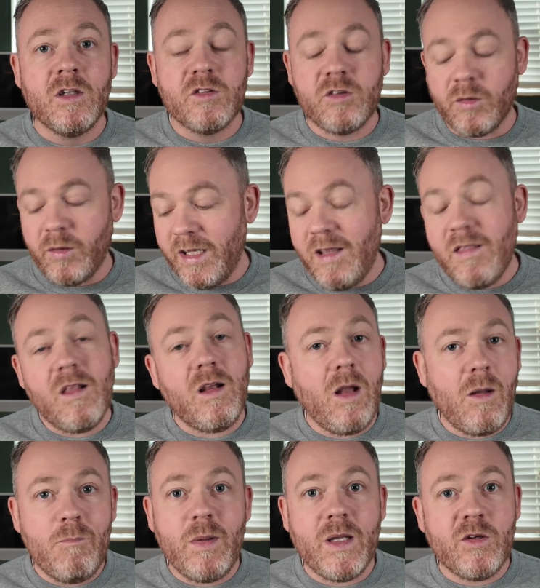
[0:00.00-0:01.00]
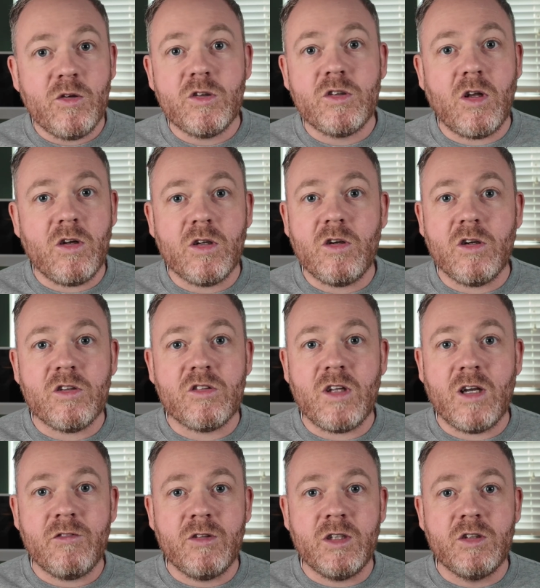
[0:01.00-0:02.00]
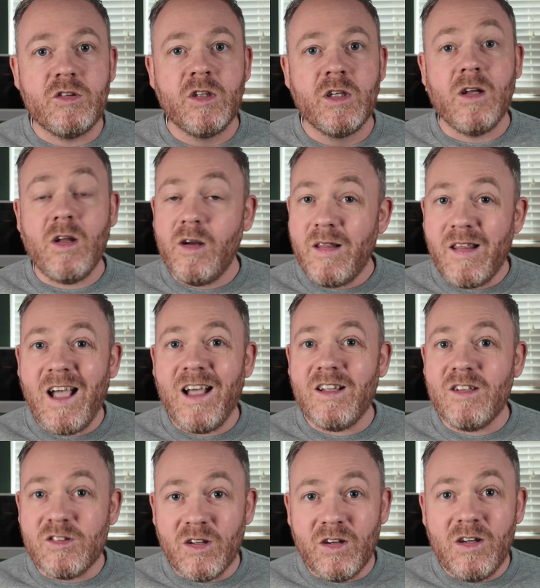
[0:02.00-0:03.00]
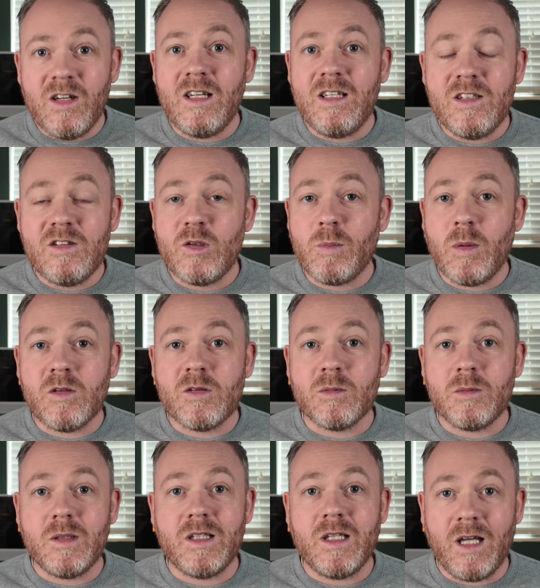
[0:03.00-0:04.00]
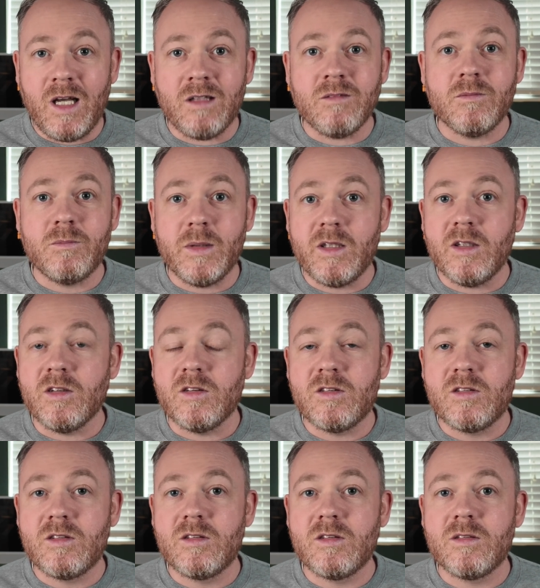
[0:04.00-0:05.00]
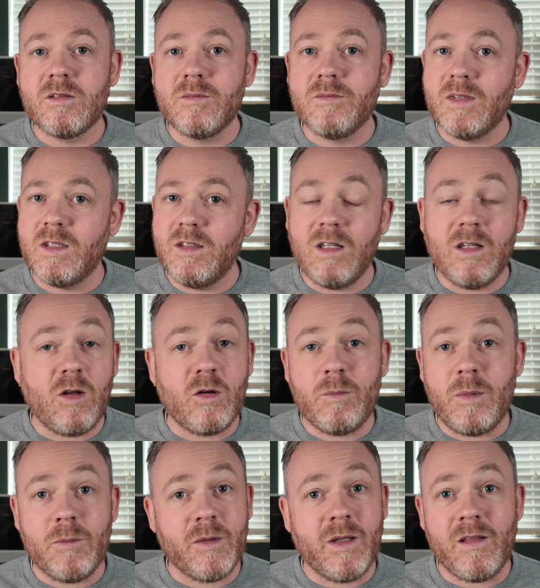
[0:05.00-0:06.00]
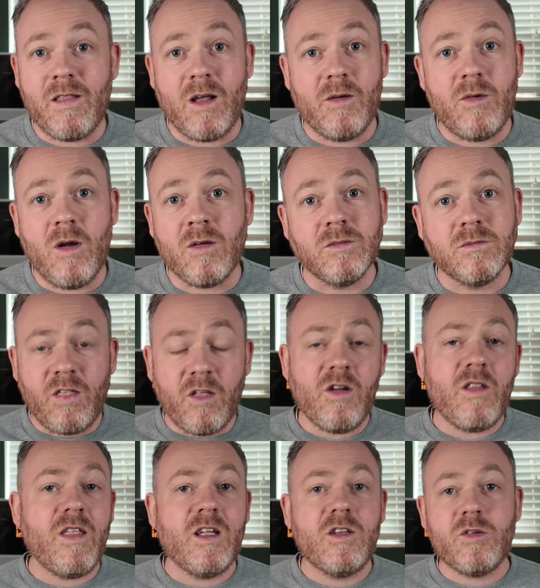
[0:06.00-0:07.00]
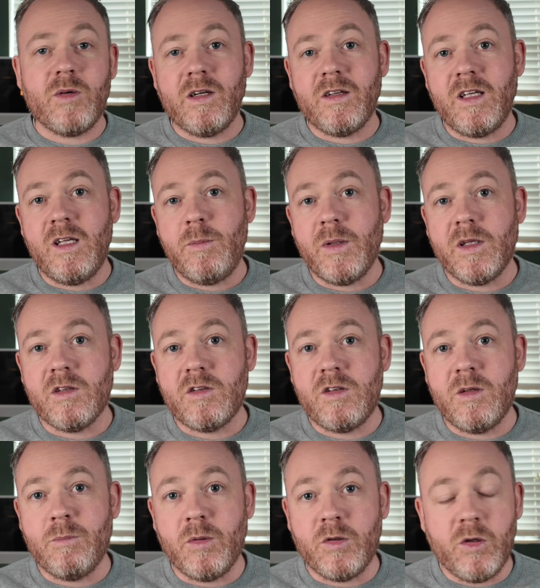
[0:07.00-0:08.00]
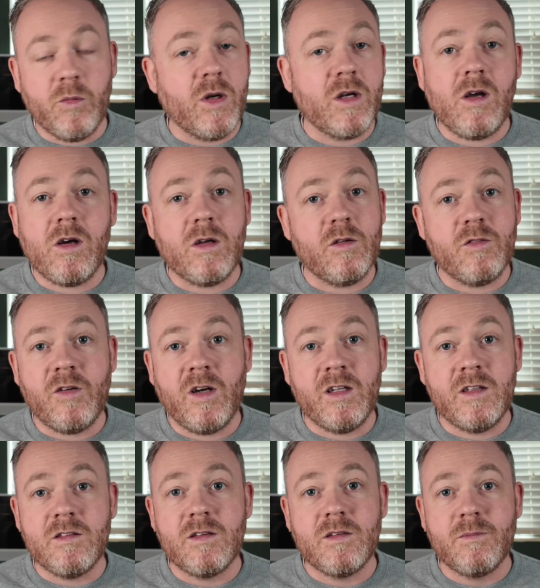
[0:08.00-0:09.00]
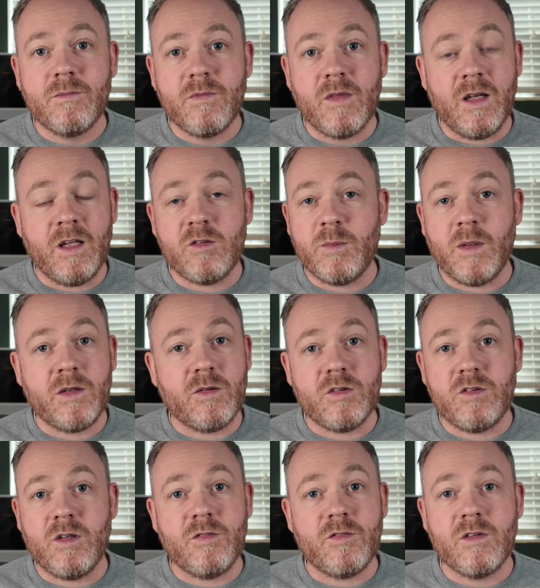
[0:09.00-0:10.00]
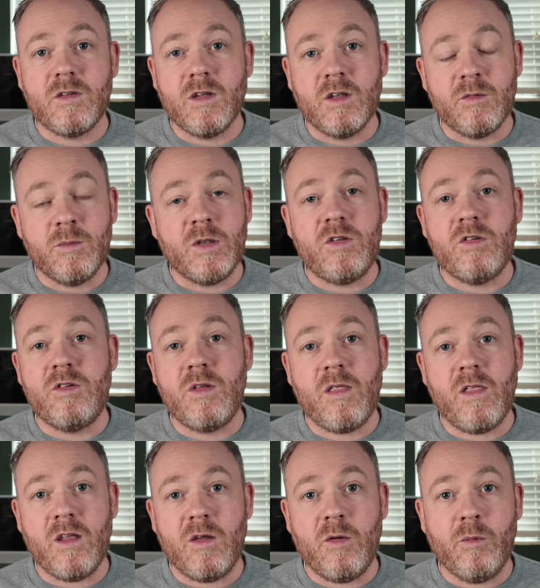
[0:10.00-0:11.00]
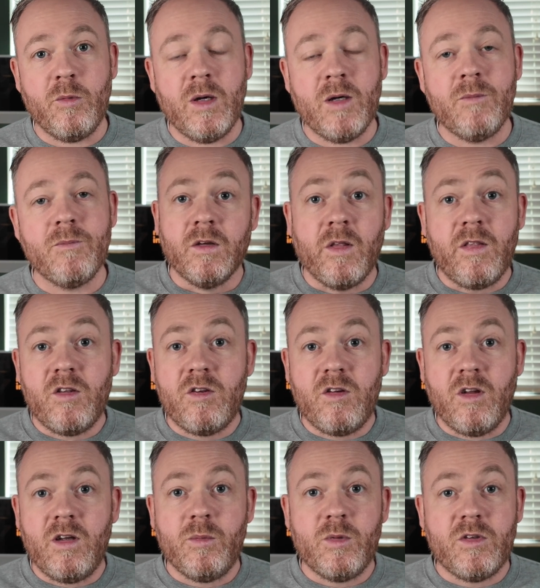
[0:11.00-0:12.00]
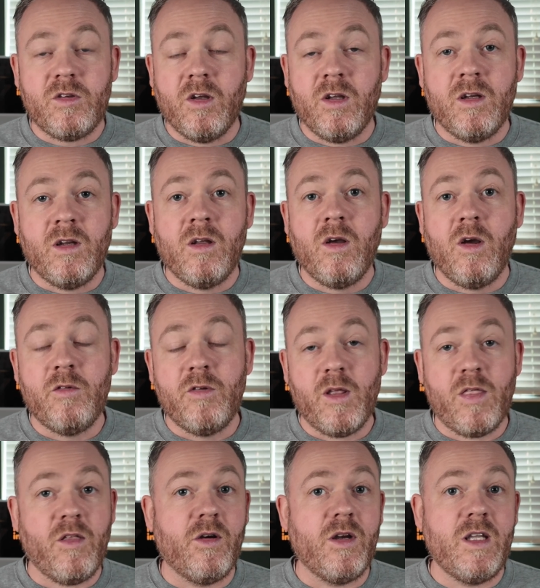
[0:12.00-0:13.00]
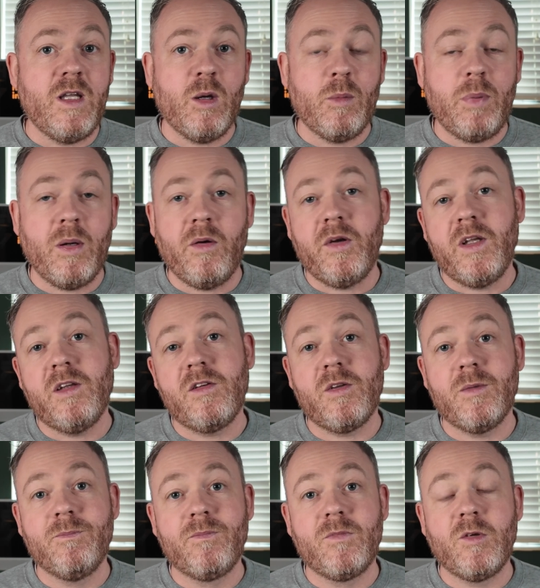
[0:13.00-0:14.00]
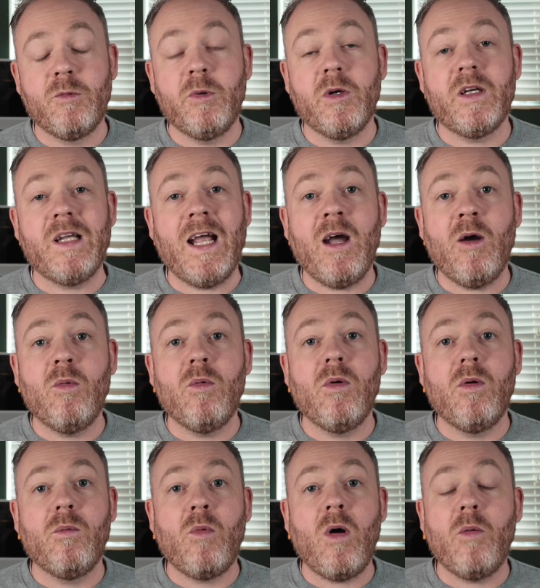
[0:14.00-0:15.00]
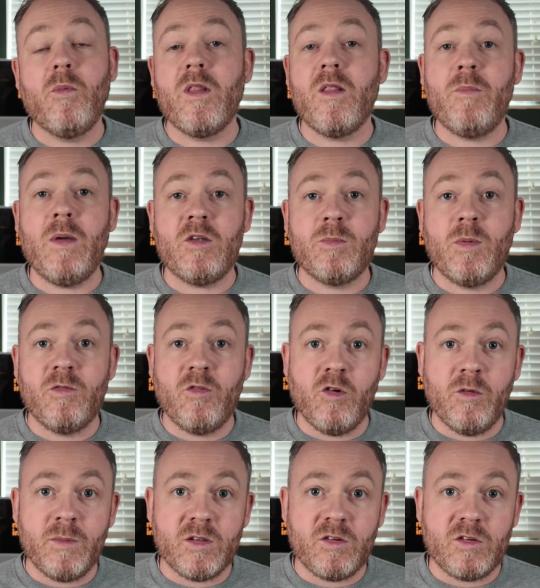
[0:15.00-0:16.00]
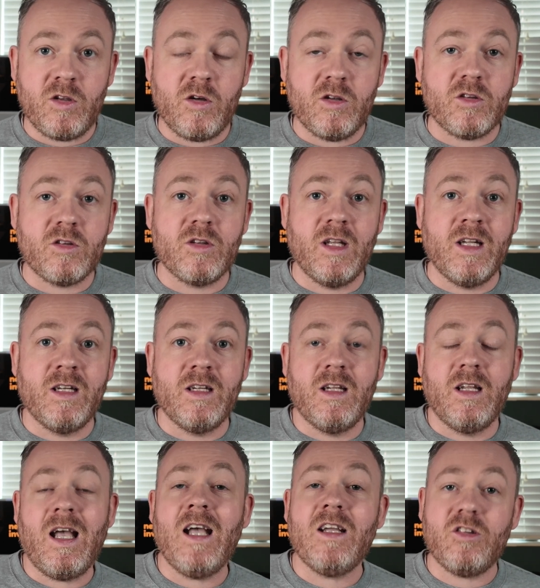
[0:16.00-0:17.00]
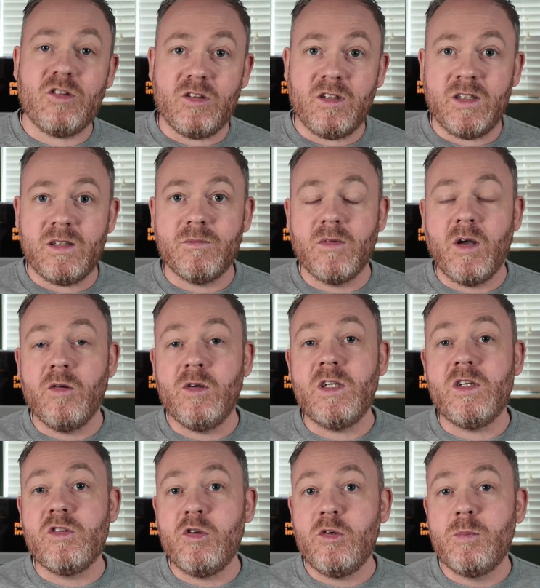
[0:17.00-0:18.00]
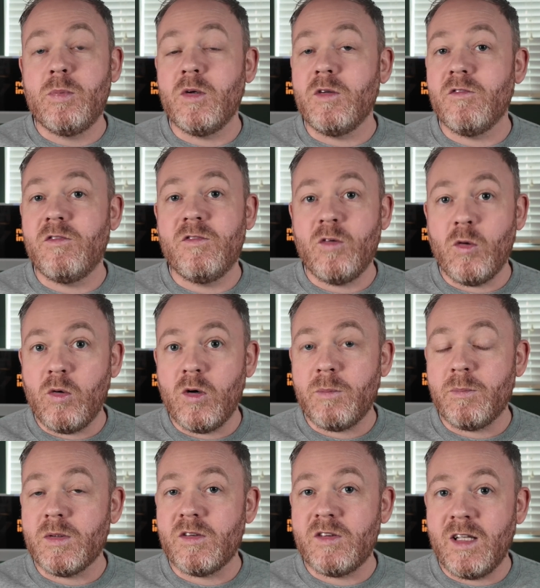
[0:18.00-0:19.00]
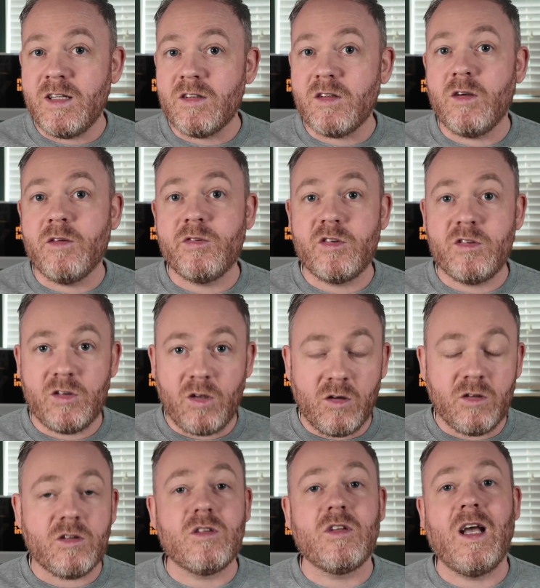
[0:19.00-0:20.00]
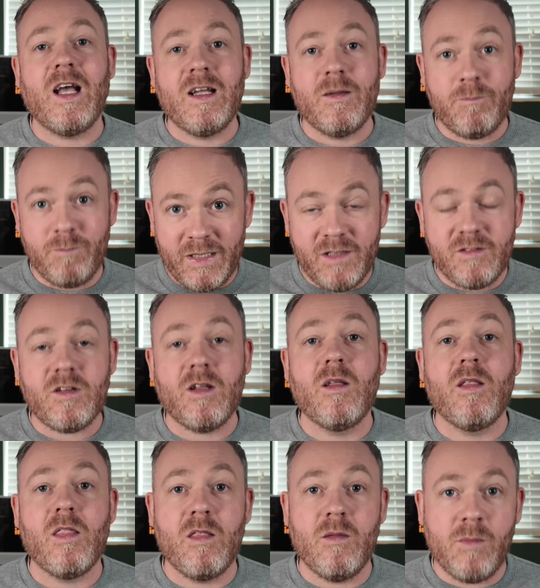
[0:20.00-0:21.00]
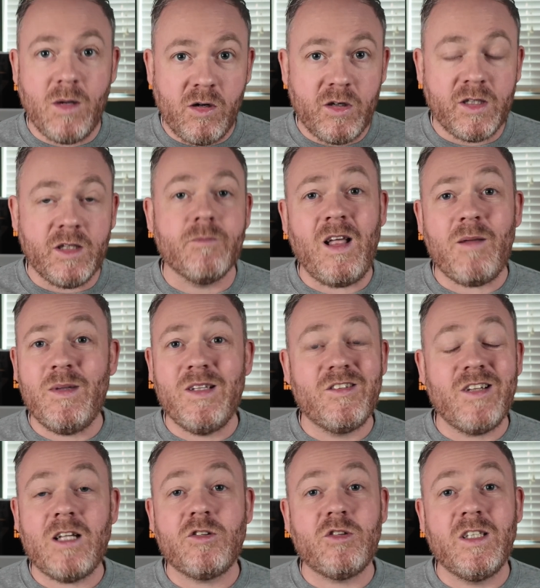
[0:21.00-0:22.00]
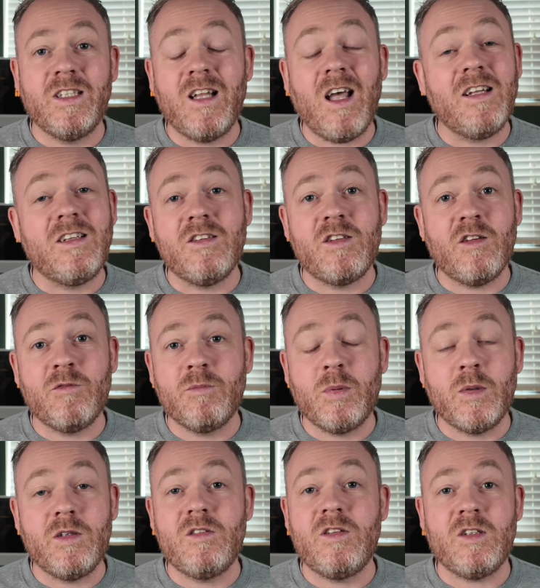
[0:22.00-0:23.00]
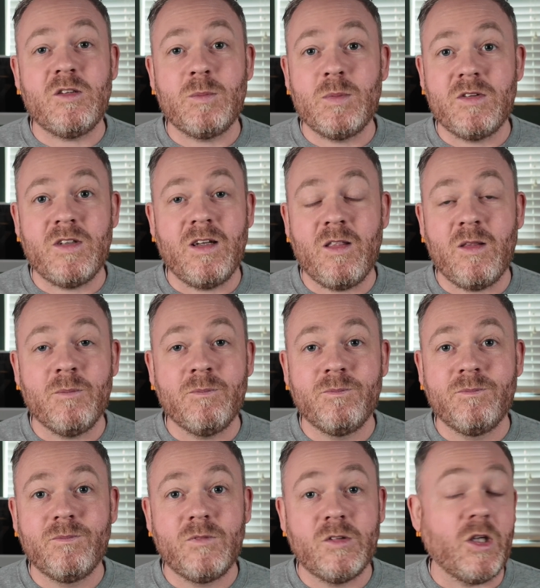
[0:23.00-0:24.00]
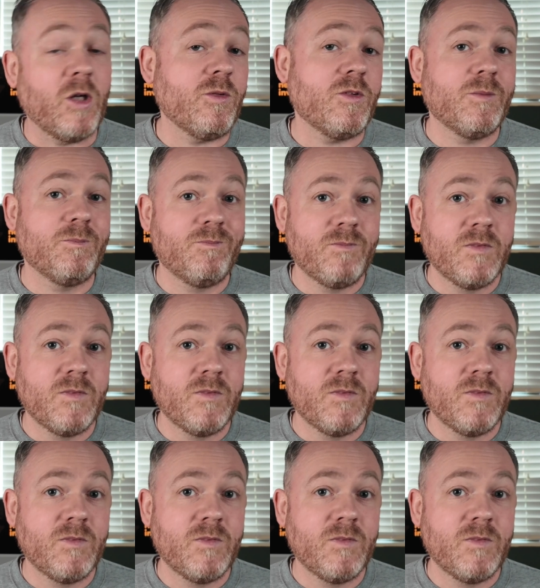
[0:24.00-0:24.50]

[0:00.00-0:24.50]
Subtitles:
So either lump in or dollar cost average. Learn that as early as you possibly can because a lot of people get that wrong. The third thing is around keeping it simple. You are not going to find the next Microsoft as much as you think you will. Another study was done over a 30-year period to work out what were the best performing stocks, and actually only 2.4% of stocks beat the market. So that means naturally 97.6% of them don't.